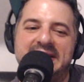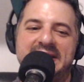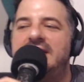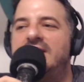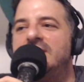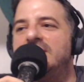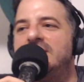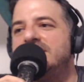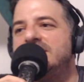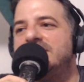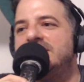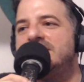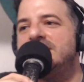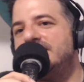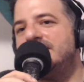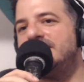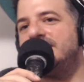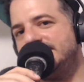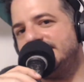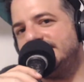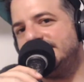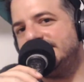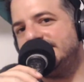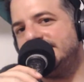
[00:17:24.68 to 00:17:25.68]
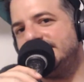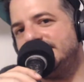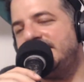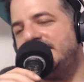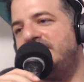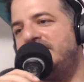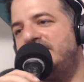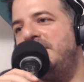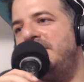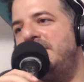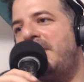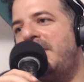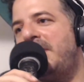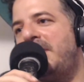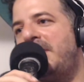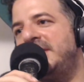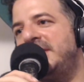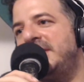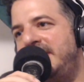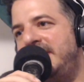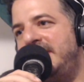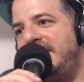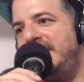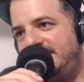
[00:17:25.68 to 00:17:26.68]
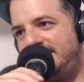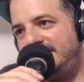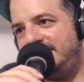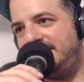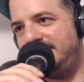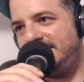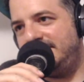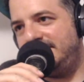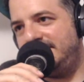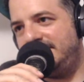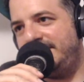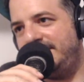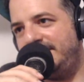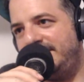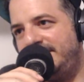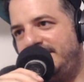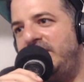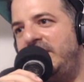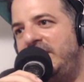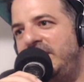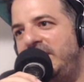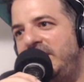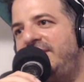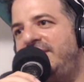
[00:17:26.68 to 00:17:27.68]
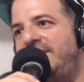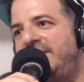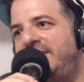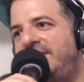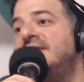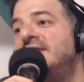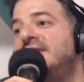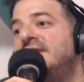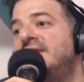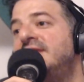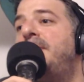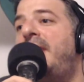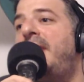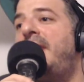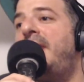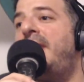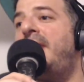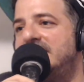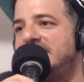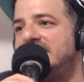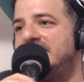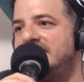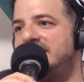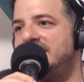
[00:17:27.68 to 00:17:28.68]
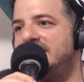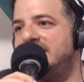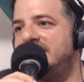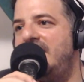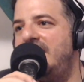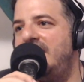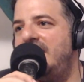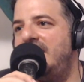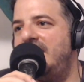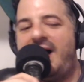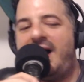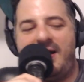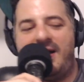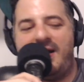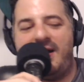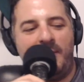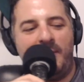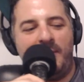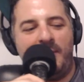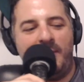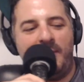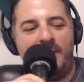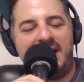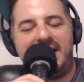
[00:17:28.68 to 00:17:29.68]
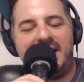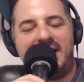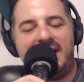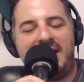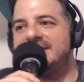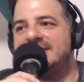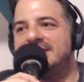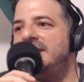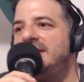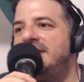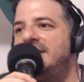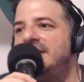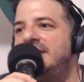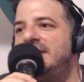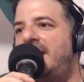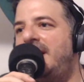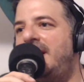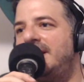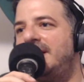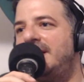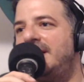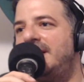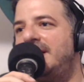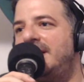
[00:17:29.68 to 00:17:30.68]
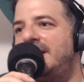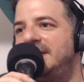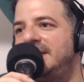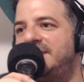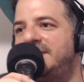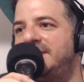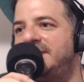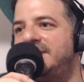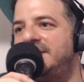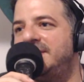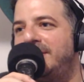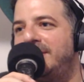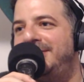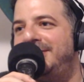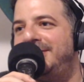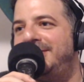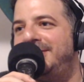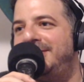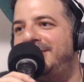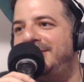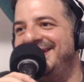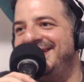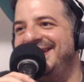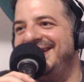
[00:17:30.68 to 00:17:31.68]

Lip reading: He goes, "Thanks for being my best man. I'm going to give you a gift." He gives me a box. I open the box. In the box is filled with dirt.